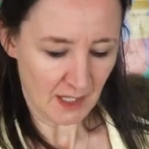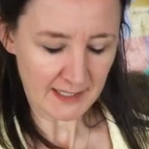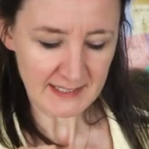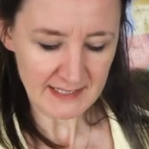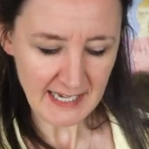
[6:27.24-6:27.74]
I
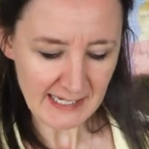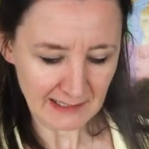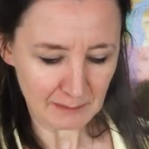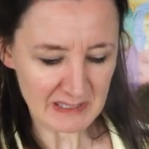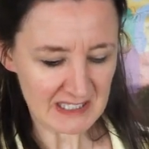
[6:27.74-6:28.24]
can see
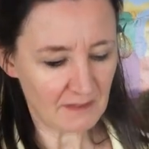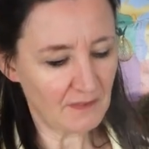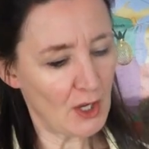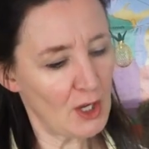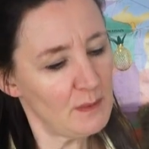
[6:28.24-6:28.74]
little bits of
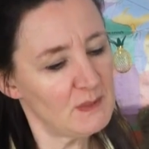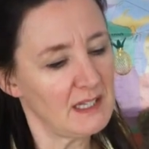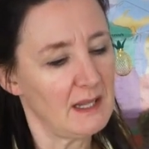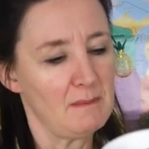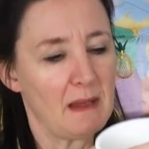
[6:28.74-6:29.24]
herbs in
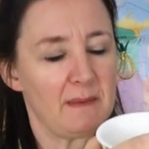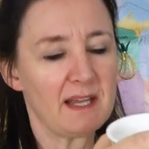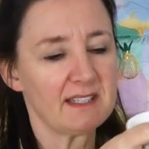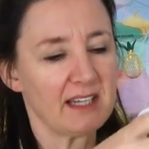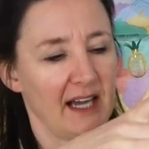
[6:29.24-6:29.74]
there. Maybe
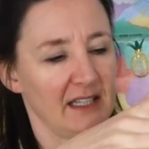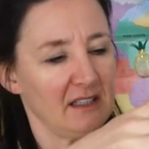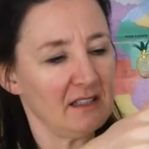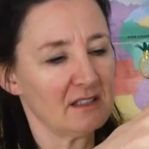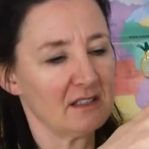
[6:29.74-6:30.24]
that's
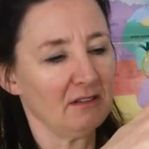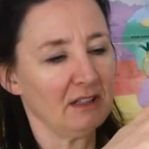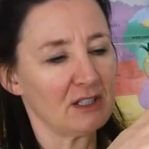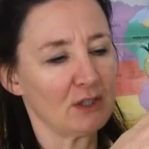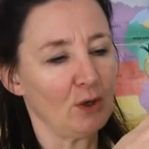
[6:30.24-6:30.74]
onions, not
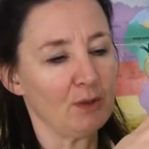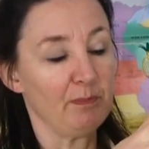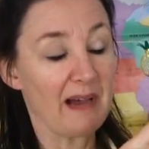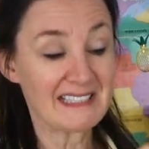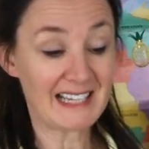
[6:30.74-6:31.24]
really sure.
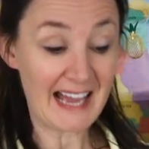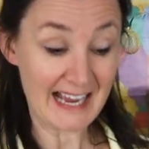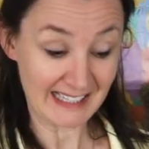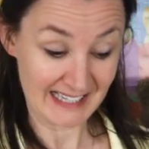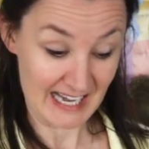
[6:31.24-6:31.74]
Butter
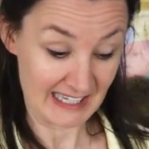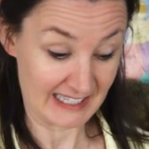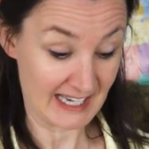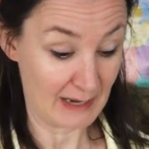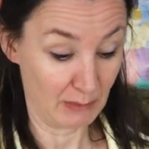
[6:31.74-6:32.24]
and
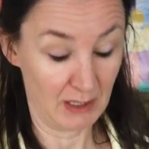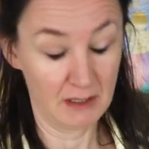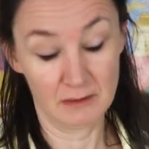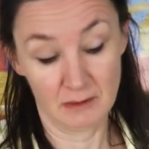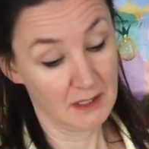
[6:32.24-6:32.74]
garlic. Hey, well,
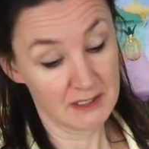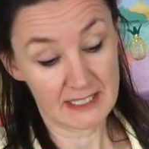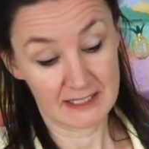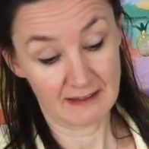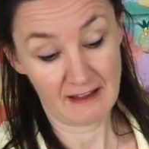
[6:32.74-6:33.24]
who
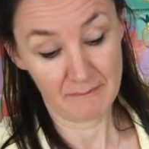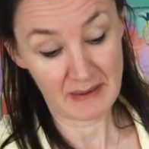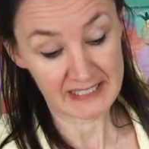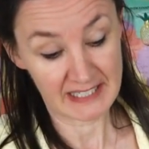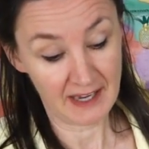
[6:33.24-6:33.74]
doesn't love
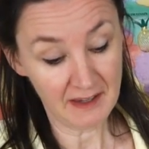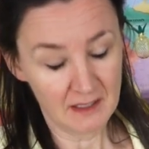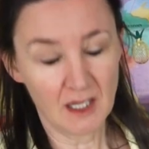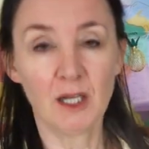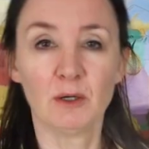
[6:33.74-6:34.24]
butter?
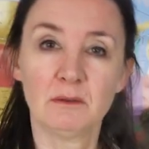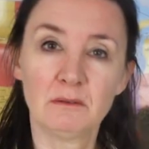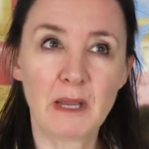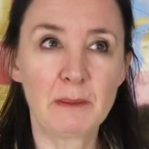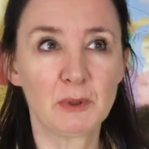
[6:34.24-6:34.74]
Oh,
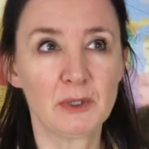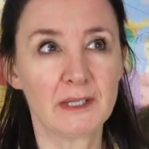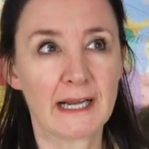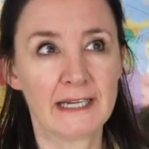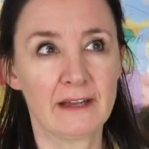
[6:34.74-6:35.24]
people who
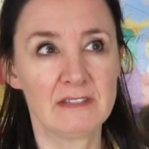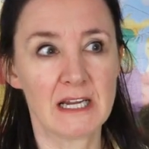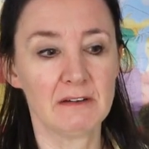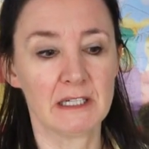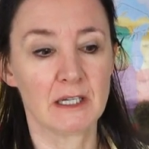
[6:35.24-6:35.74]
can't have
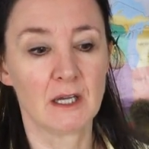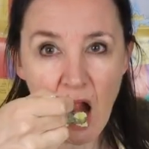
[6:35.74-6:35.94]
dairy.